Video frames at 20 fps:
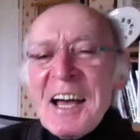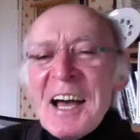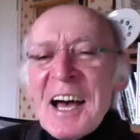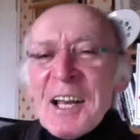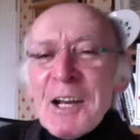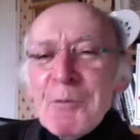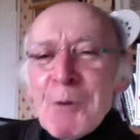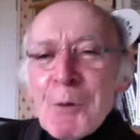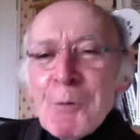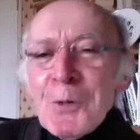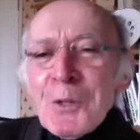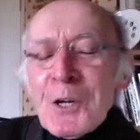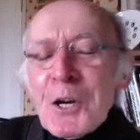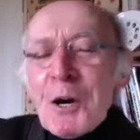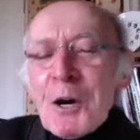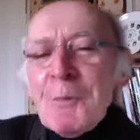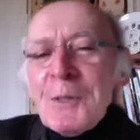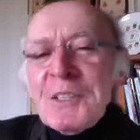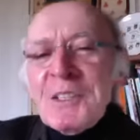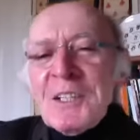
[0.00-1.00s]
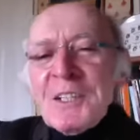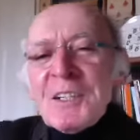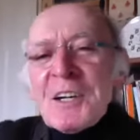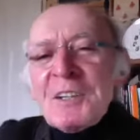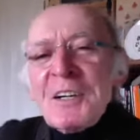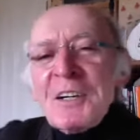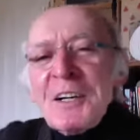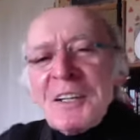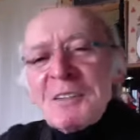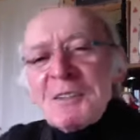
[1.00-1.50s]
And I remember the
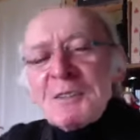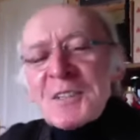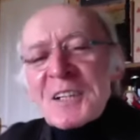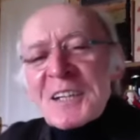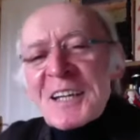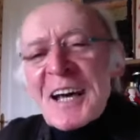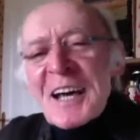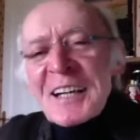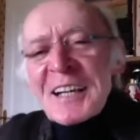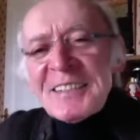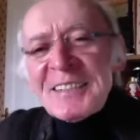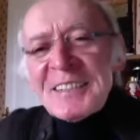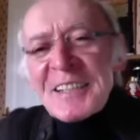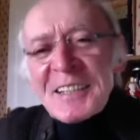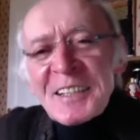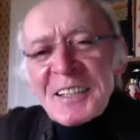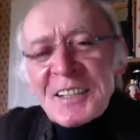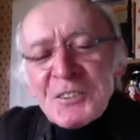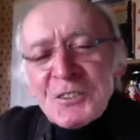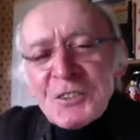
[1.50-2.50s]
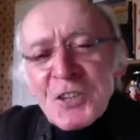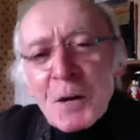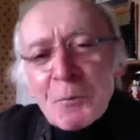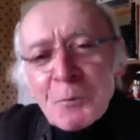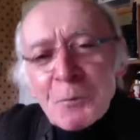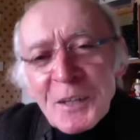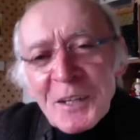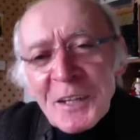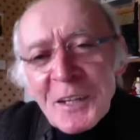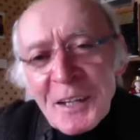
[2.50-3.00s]
commentator, there was a guy sitting on
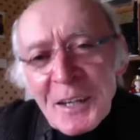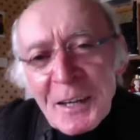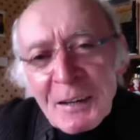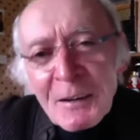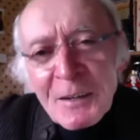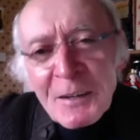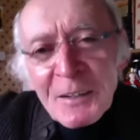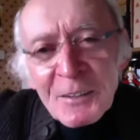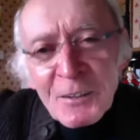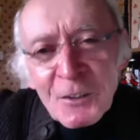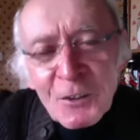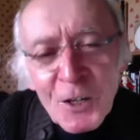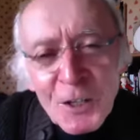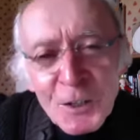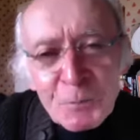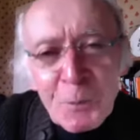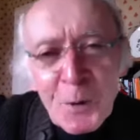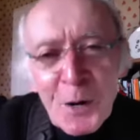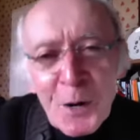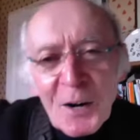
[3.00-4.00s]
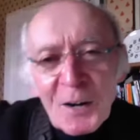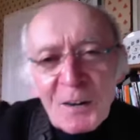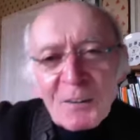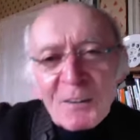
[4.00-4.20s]
top of the crossbar.